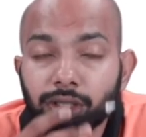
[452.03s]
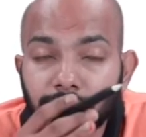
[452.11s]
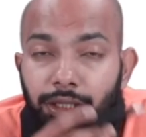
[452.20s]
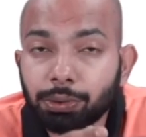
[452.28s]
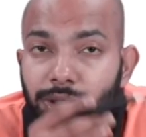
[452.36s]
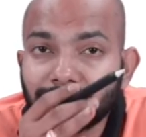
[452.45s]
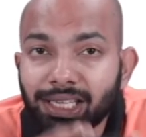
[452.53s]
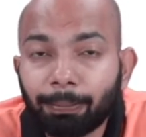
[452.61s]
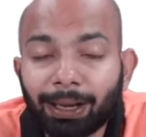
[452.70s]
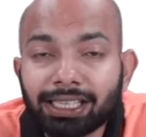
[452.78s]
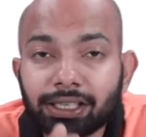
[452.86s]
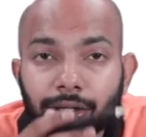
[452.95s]
individual
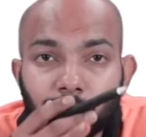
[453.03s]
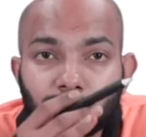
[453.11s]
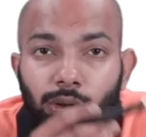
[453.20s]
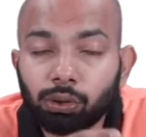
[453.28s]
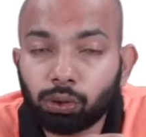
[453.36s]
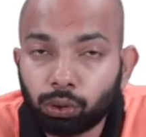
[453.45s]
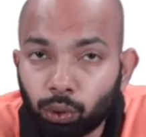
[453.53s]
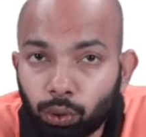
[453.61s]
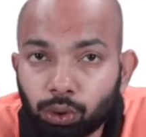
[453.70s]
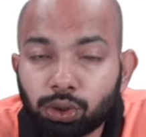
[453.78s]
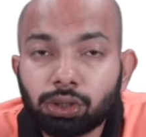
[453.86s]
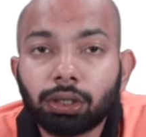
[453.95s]
supply schedules, all
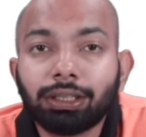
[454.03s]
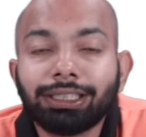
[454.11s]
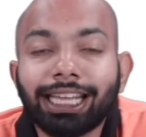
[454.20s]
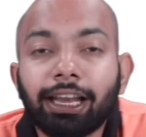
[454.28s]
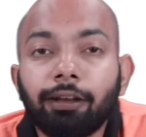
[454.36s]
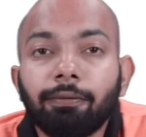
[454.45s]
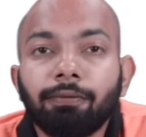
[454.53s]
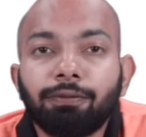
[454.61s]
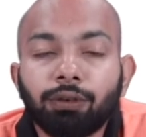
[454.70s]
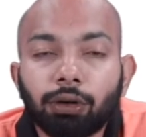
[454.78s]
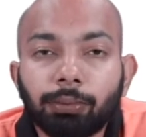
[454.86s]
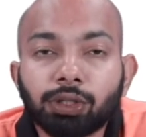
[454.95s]
those ten
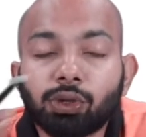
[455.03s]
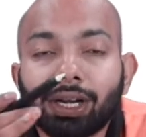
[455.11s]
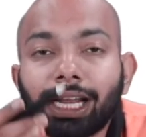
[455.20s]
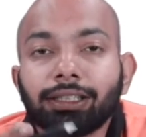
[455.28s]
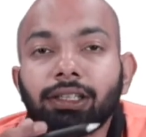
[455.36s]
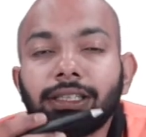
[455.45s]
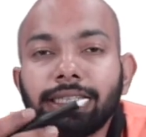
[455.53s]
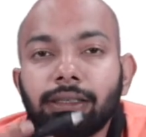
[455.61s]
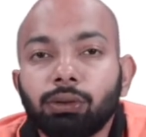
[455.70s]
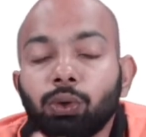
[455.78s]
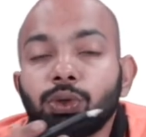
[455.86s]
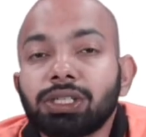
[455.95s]
farmers or rather the,
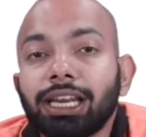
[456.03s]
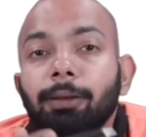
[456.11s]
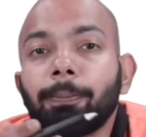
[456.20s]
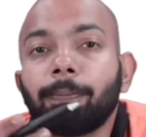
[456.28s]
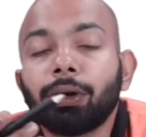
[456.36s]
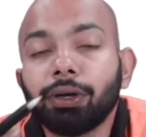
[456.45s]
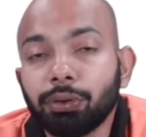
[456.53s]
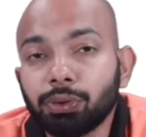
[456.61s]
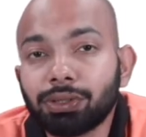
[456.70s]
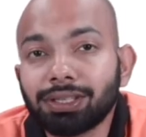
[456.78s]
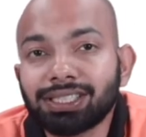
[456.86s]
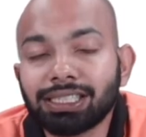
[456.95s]
those ten
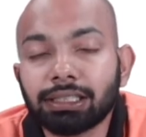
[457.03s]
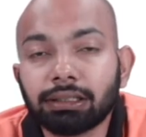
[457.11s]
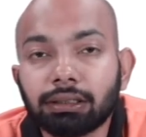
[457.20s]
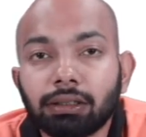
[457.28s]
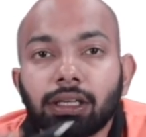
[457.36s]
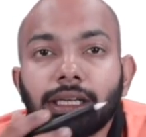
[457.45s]
producers here,